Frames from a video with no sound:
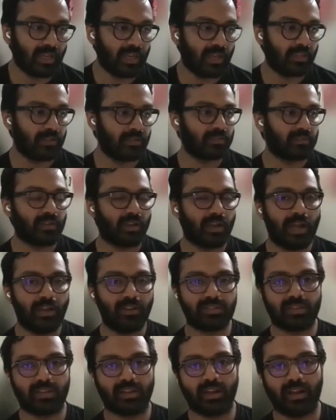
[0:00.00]
And
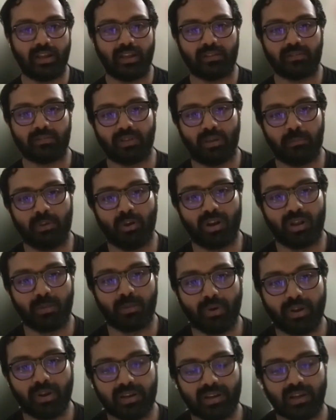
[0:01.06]
beyond a
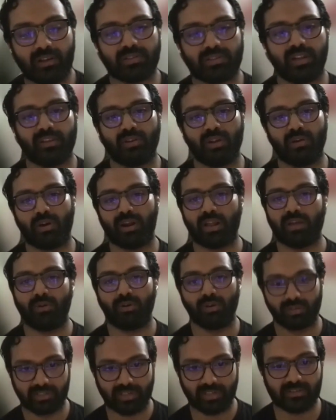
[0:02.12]
point, I was like, you know what, I
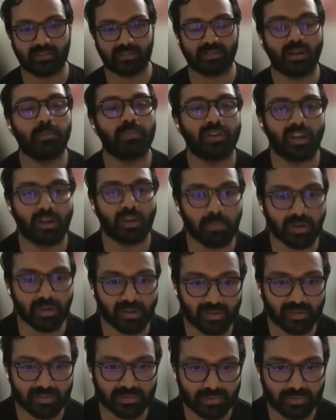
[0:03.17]
want to change this up a little bit.